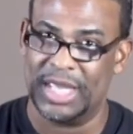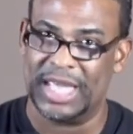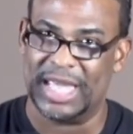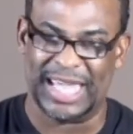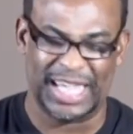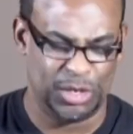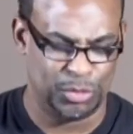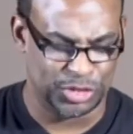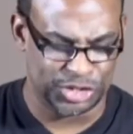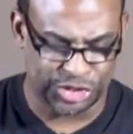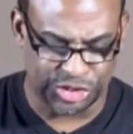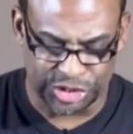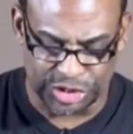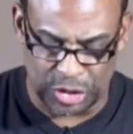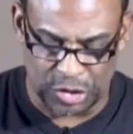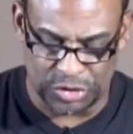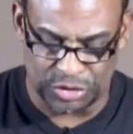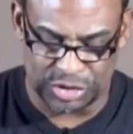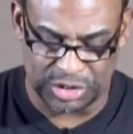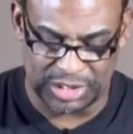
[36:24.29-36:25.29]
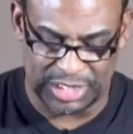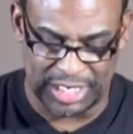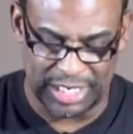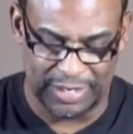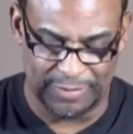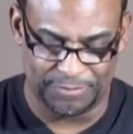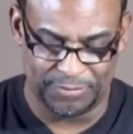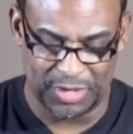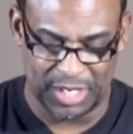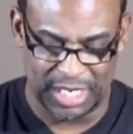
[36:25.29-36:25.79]
he was
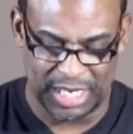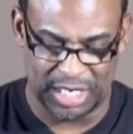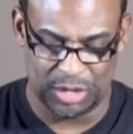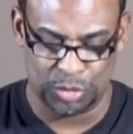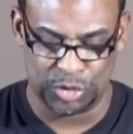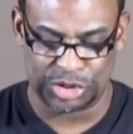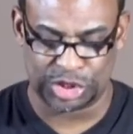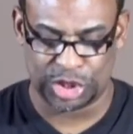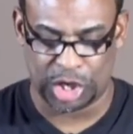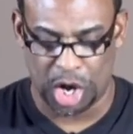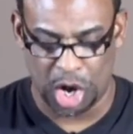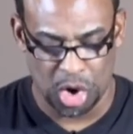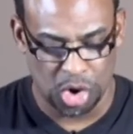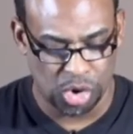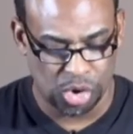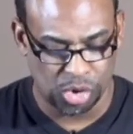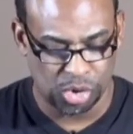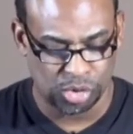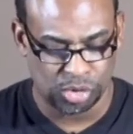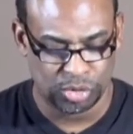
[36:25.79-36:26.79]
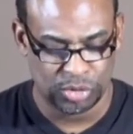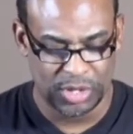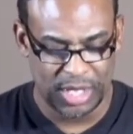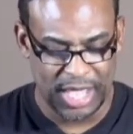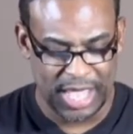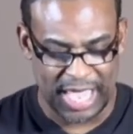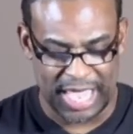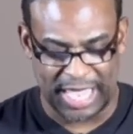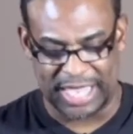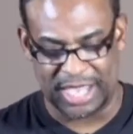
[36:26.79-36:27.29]
thirsty, he was cold,
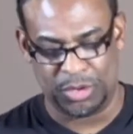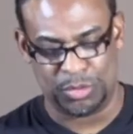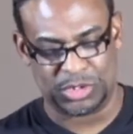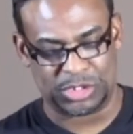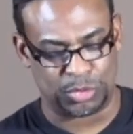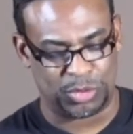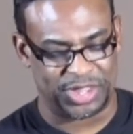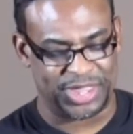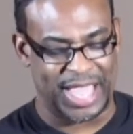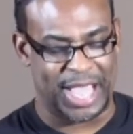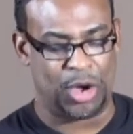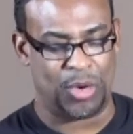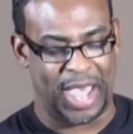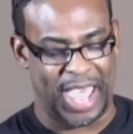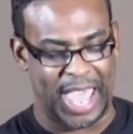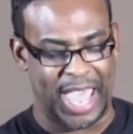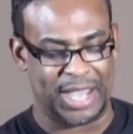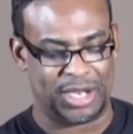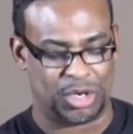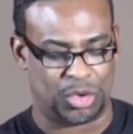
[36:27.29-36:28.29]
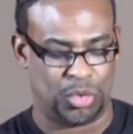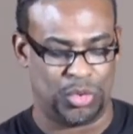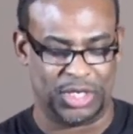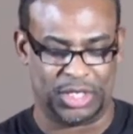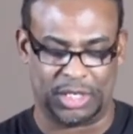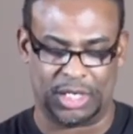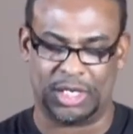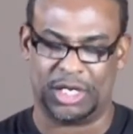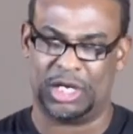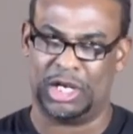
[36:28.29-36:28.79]
and he was without adequate
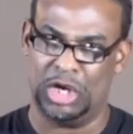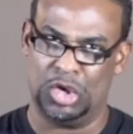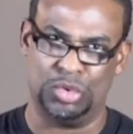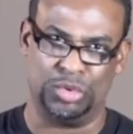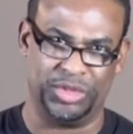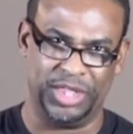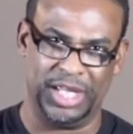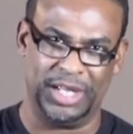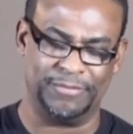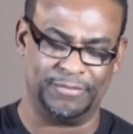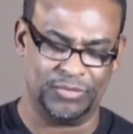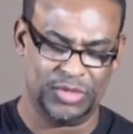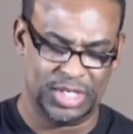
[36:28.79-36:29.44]
clothing.